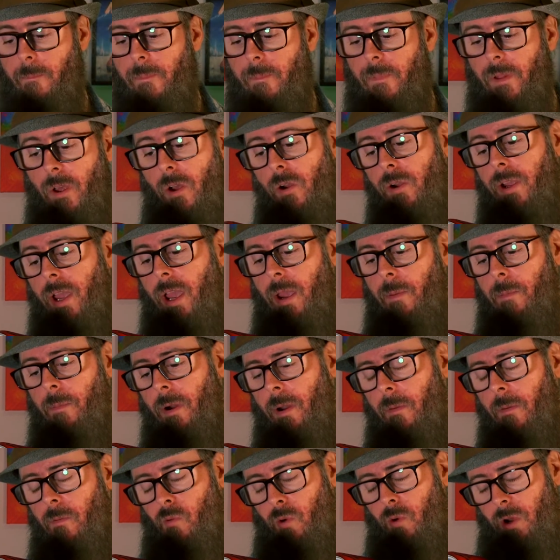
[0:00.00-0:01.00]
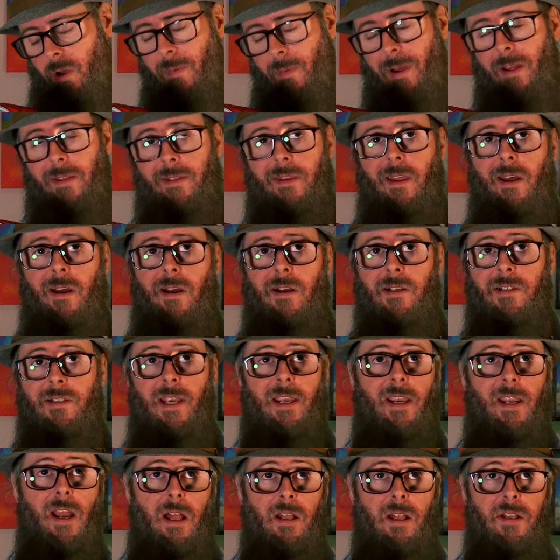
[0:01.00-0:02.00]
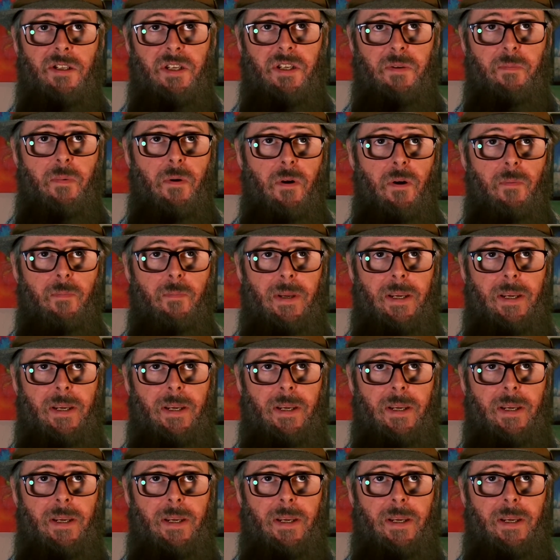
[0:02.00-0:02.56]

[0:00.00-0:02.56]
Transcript: Okay, but what about the psychology part?